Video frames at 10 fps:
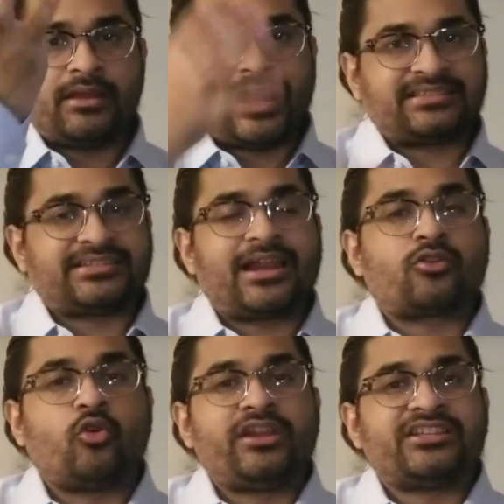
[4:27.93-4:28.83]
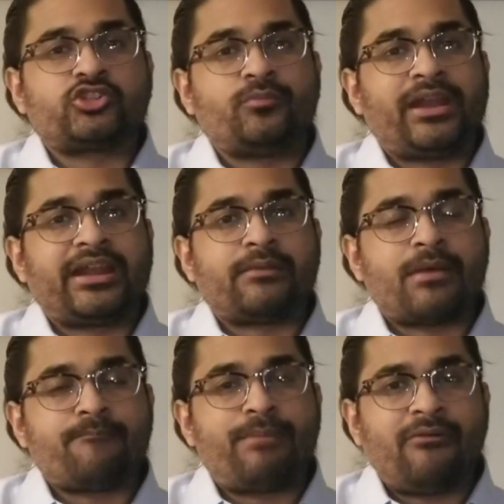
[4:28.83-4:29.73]
Acetylcholine stimulated
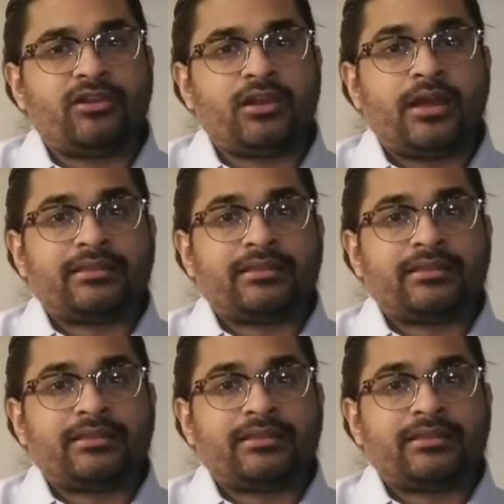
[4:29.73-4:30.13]
my bowel.